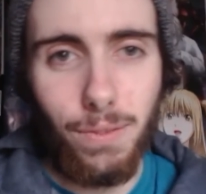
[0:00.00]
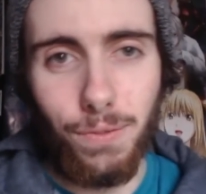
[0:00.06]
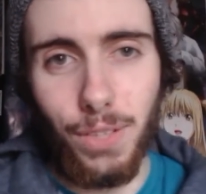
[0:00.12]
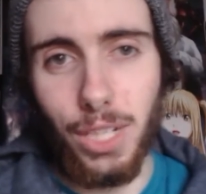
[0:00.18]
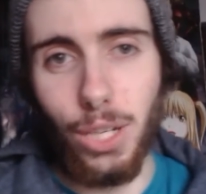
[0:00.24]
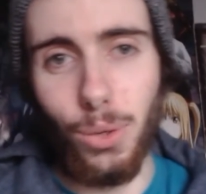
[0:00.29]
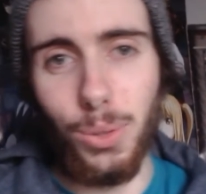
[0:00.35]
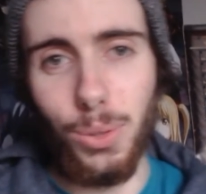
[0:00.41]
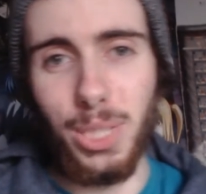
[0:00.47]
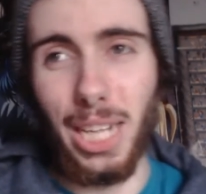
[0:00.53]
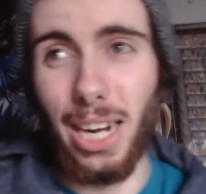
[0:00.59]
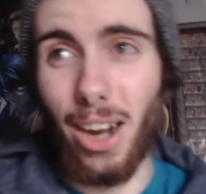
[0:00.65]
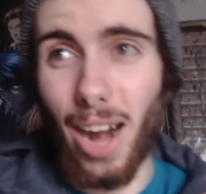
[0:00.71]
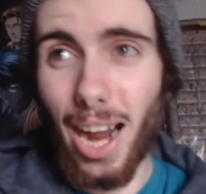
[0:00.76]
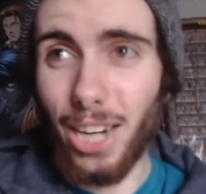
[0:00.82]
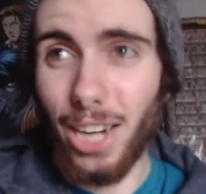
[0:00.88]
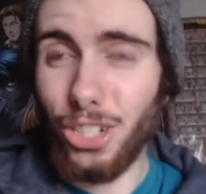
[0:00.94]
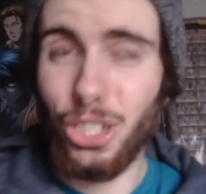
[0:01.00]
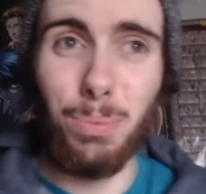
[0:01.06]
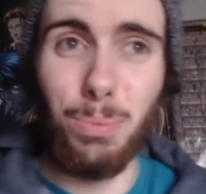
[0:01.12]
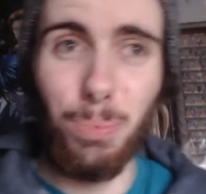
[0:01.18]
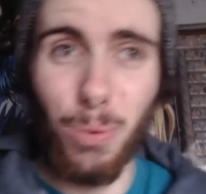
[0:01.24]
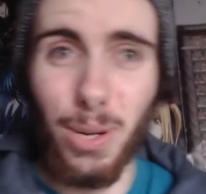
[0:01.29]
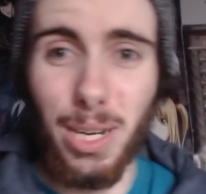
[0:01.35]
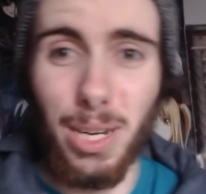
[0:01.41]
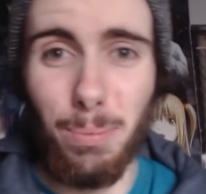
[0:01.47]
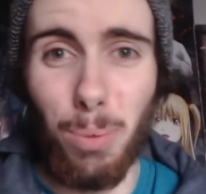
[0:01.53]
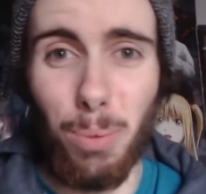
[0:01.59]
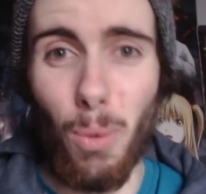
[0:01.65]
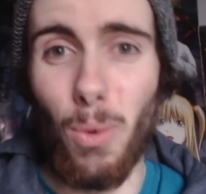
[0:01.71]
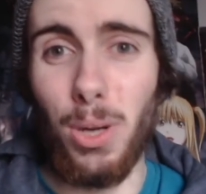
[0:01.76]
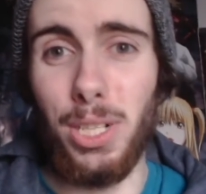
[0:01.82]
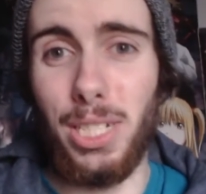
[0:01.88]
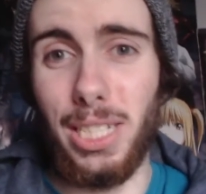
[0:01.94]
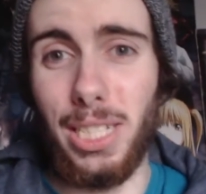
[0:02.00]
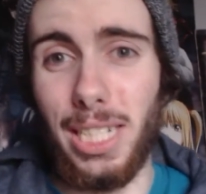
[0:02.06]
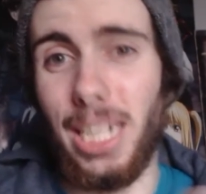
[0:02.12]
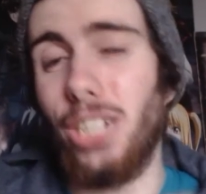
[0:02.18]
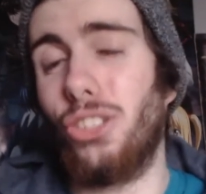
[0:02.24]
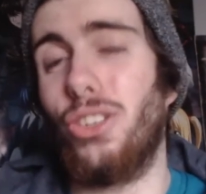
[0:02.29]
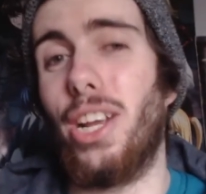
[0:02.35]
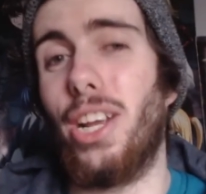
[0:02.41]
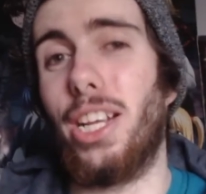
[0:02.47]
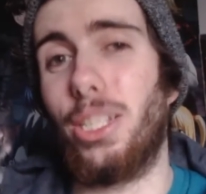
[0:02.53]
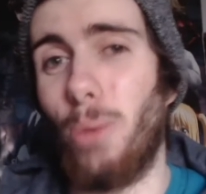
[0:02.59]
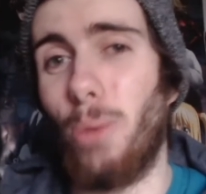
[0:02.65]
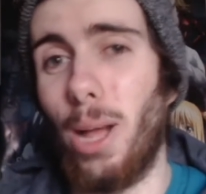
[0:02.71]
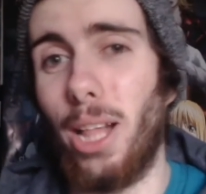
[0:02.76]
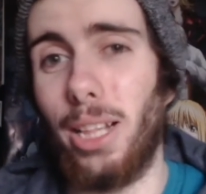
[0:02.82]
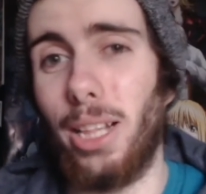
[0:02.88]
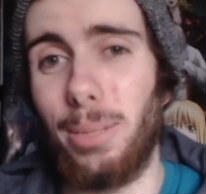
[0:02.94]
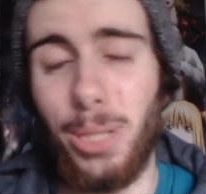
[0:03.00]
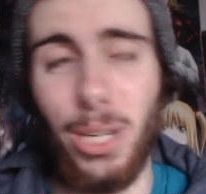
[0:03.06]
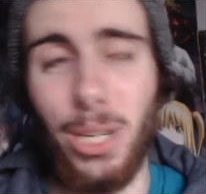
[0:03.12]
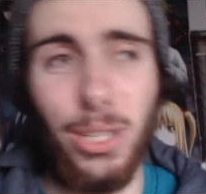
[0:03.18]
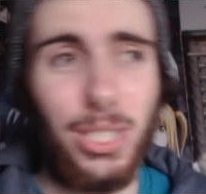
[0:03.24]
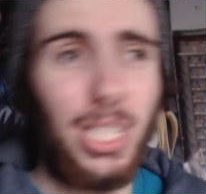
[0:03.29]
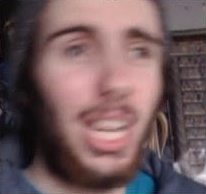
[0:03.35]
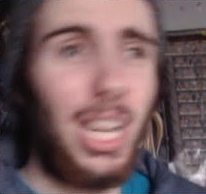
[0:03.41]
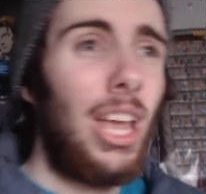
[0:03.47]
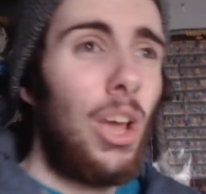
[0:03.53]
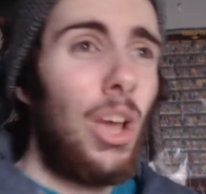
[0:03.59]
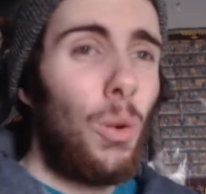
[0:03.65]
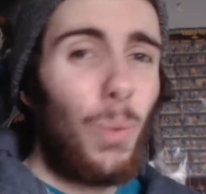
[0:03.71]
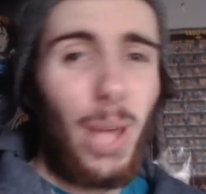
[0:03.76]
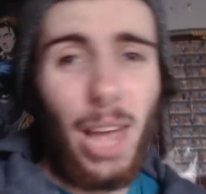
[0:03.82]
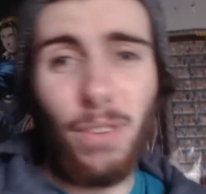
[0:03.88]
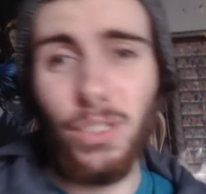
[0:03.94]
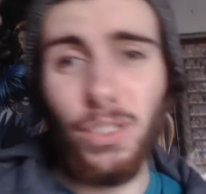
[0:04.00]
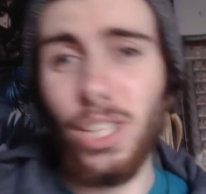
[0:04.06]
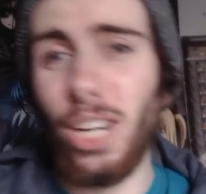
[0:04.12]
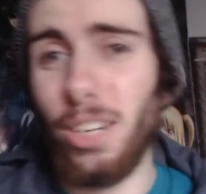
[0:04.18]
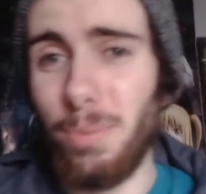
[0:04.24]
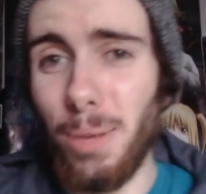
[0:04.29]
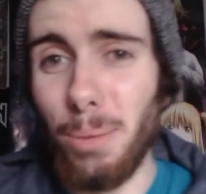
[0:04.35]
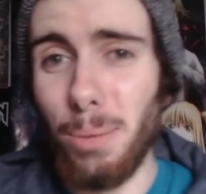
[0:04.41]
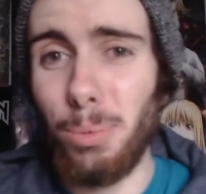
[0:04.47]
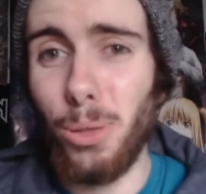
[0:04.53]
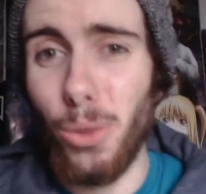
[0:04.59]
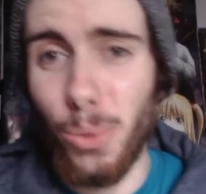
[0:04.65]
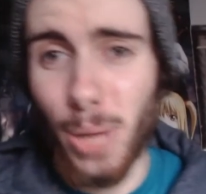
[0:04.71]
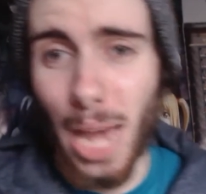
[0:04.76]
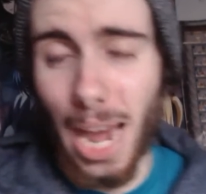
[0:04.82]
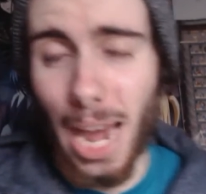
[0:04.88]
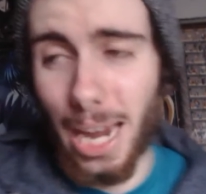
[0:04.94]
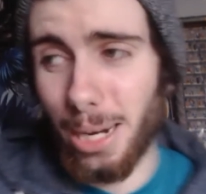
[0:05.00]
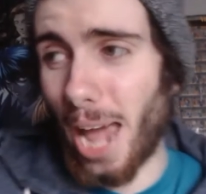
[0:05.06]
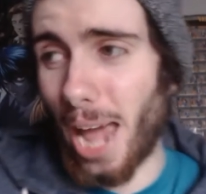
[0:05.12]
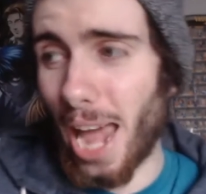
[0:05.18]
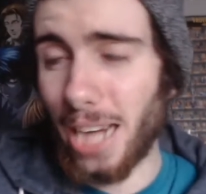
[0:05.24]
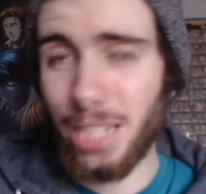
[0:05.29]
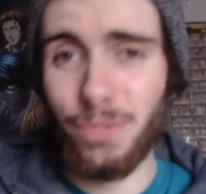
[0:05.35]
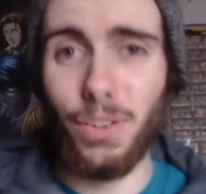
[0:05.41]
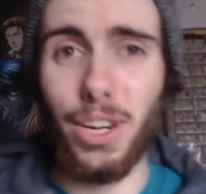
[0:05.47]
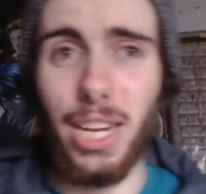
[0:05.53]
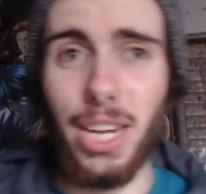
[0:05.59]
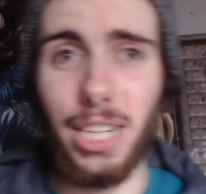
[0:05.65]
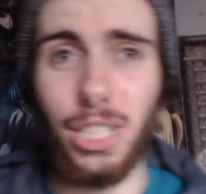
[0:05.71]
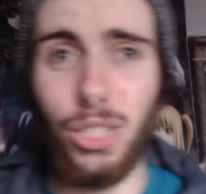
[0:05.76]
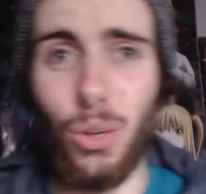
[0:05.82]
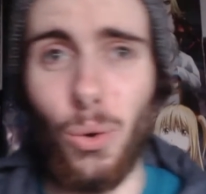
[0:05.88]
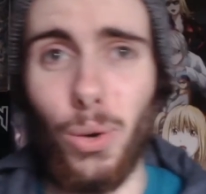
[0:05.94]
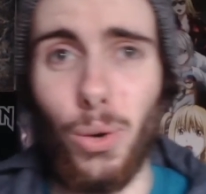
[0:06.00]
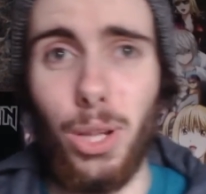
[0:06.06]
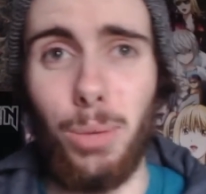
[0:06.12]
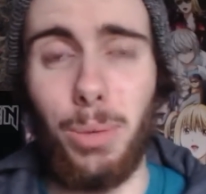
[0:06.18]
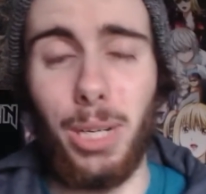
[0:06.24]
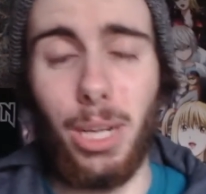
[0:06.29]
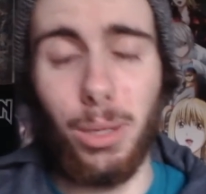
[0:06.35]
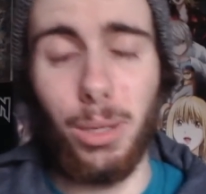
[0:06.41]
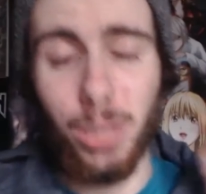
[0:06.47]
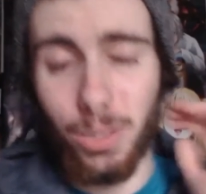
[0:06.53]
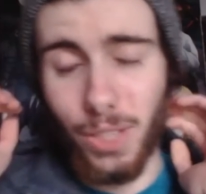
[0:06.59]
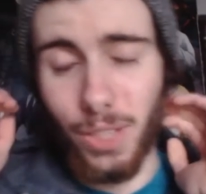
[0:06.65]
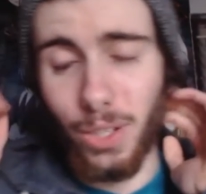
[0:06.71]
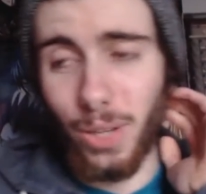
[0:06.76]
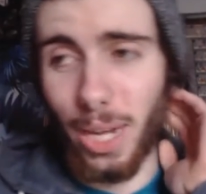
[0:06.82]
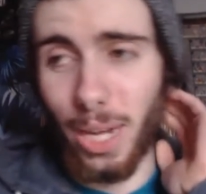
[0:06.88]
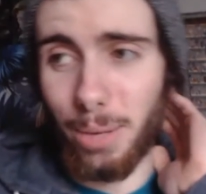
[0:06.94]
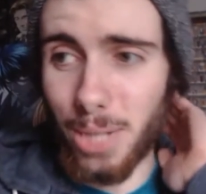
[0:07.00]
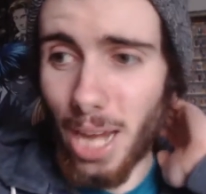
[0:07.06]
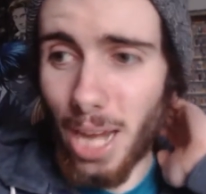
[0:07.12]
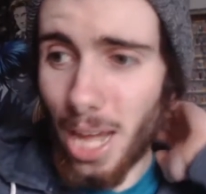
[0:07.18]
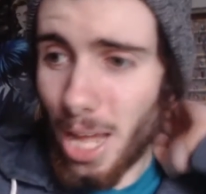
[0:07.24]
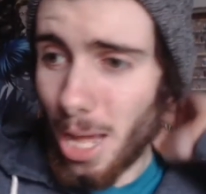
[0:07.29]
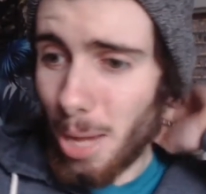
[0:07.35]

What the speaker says: videos that are actually pretty important to the internet as well, because we have a lot of people who can act very editorial when it comes to video games,